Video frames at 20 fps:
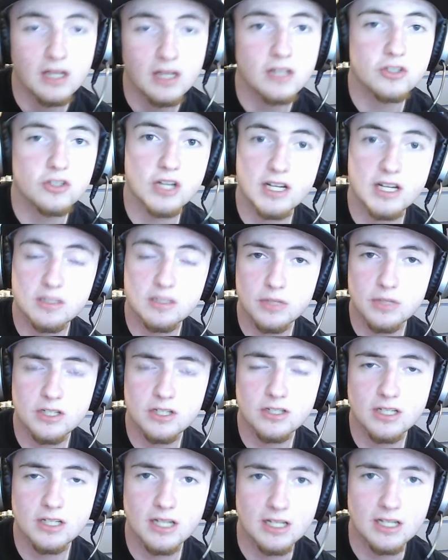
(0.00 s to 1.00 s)
Giants
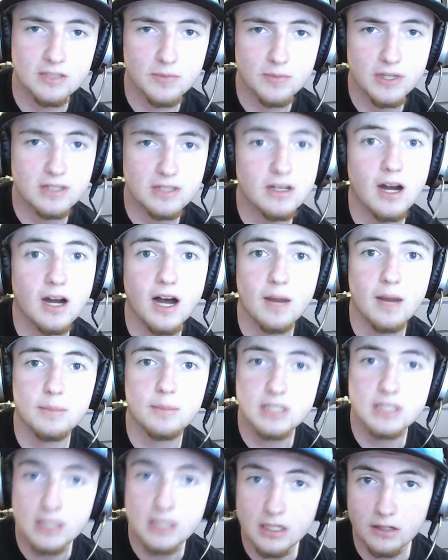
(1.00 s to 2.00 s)
pitching has been top
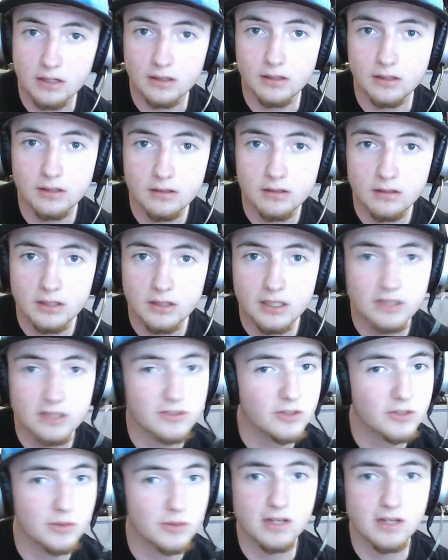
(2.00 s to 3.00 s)
tier,
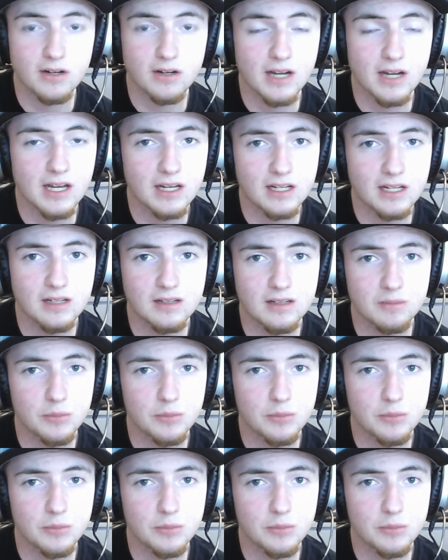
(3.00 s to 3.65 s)
so is their hitting.